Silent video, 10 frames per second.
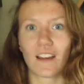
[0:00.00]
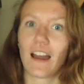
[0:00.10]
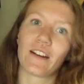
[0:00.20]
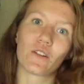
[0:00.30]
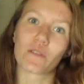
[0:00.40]

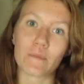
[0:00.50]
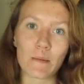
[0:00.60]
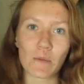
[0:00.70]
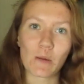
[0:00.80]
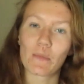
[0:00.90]
I don't
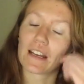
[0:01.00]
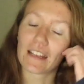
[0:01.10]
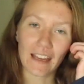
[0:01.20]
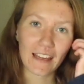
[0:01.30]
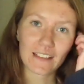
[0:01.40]
remember, but
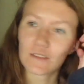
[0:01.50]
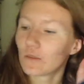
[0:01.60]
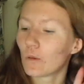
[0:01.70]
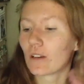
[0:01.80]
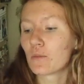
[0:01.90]
again,
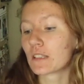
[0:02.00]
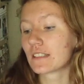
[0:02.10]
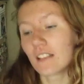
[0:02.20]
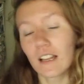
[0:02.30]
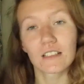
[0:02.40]
one of
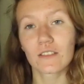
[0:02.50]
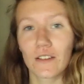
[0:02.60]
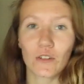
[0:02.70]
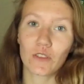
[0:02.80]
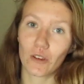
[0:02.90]
BooksAndLala's
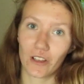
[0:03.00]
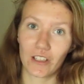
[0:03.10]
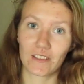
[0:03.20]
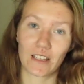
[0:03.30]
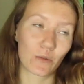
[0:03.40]
favorite
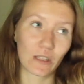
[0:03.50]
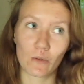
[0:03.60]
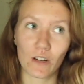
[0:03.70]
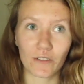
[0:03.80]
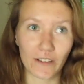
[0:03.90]
thrillers. I really
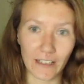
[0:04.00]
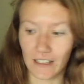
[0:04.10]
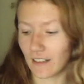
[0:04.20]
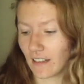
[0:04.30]
want to read it.